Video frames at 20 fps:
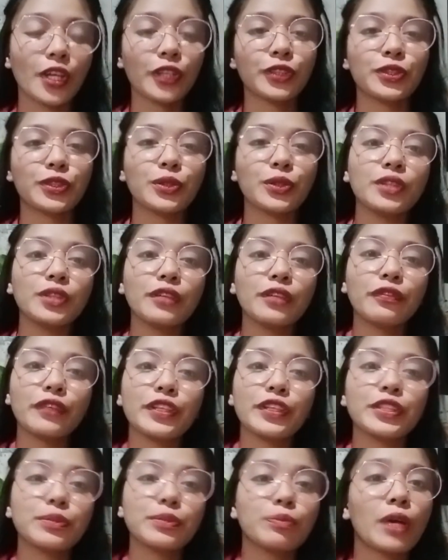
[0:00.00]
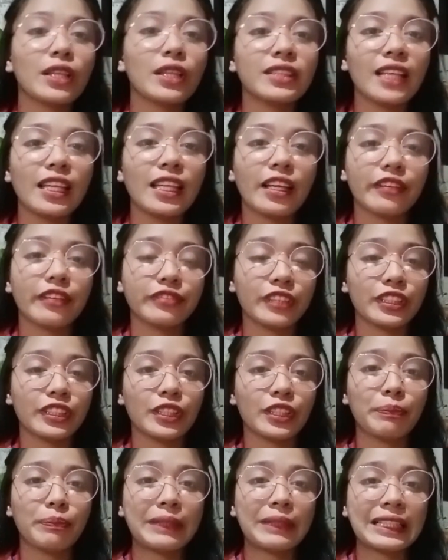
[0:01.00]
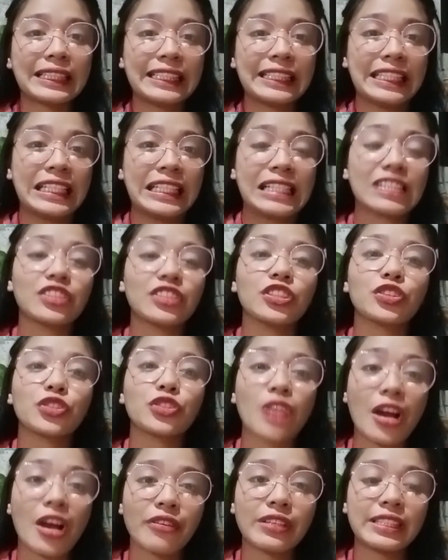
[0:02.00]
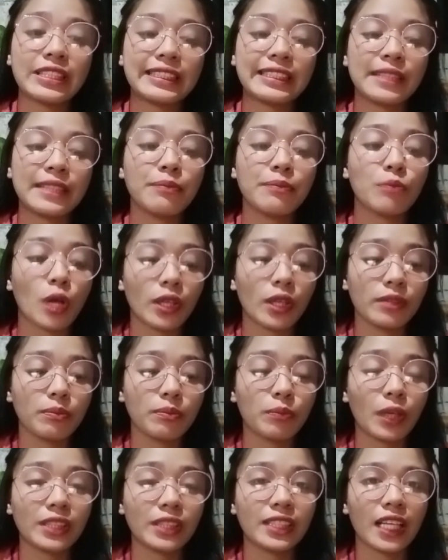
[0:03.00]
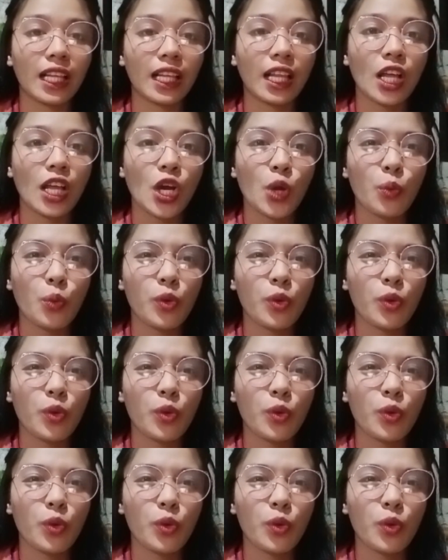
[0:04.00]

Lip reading: So the first model of disability is the charity model,